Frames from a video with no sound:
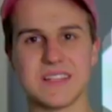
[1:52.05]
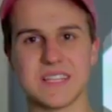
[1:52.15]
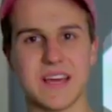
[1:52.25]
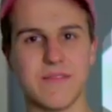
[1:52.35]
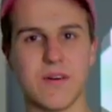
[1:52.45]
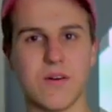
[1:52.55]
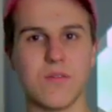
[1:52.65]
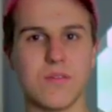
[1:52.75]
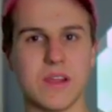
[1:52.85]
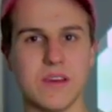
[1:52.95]
lens I've
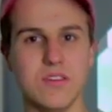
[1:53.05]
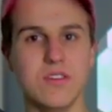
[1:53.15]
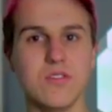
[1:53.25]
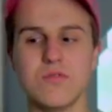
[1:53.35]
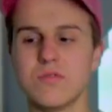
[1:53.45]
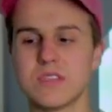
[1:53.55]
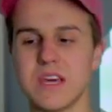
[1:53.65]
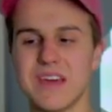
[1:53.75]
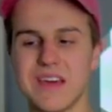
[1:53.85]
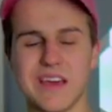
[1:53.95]
owned and used,
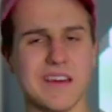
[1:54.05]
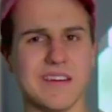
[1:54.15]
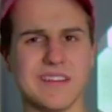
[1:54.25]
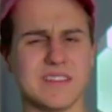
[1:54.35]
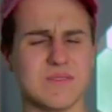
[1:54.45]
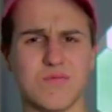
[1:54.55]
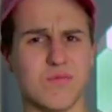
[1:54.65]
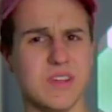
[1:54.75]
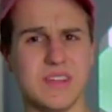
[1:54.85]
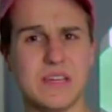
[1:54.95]
and it's
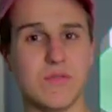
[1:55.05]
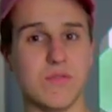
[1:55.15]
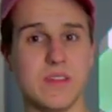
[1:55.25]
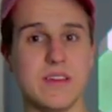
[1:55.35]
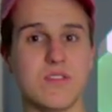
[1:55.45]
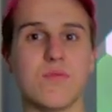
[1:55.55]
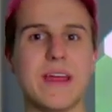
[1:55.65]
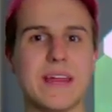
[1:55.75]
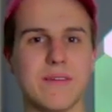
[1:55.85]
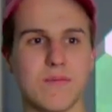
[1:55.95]
really, really
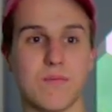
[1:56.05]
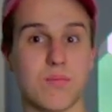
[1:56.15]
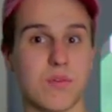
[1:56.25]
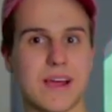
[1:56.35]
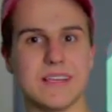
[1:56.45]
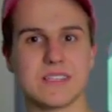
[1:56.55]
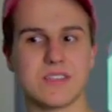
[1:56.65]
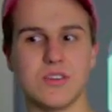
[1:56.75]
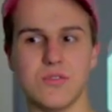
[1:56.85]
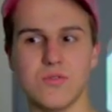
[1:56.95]
great price
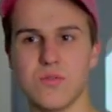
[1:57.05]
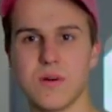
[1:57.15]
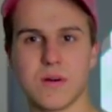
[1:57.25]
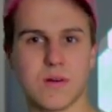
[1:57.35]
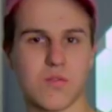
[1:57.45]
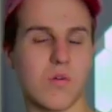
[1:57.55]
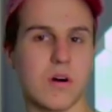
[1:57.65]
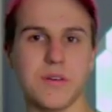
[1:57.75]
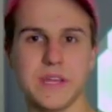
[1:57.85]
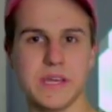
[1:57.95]
to
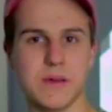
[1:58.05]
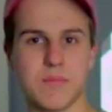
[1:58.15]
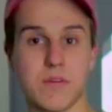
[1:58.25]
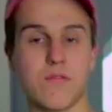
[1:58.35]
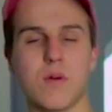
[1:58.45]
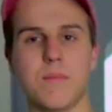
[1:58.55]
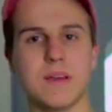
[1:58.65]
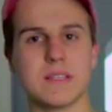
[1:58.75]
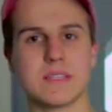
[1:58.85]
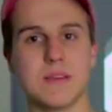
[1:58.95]
quality
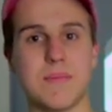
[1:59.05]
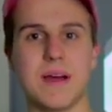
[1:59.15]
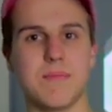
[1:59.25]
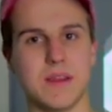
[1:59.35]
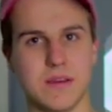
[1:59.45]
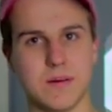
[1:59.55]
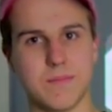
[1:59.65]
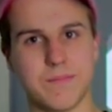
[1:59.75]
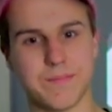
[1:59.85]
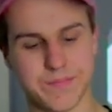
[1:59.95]
performance, in my opinion.
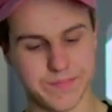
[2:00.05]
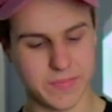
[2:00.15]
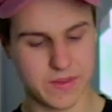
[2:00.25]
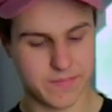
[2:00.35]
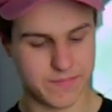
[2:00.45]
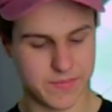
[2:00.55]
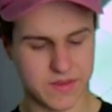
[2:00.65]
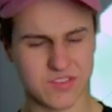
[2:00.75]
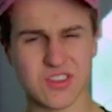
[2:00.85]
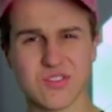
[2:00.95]

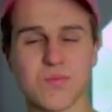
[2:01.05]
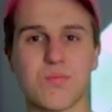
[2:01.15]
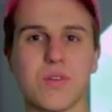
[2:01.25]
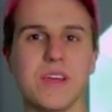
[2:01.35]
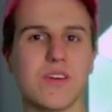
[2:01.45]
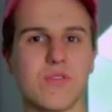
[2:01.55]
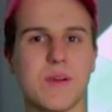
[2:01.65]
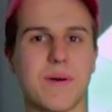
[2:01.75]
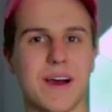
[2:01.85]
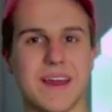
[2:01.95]
It's also pretty agreed
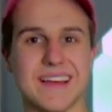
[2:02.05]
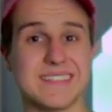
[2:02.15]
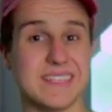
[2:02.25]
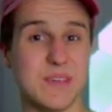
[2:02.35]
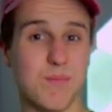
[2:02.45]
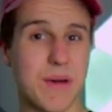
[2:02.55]
upon as the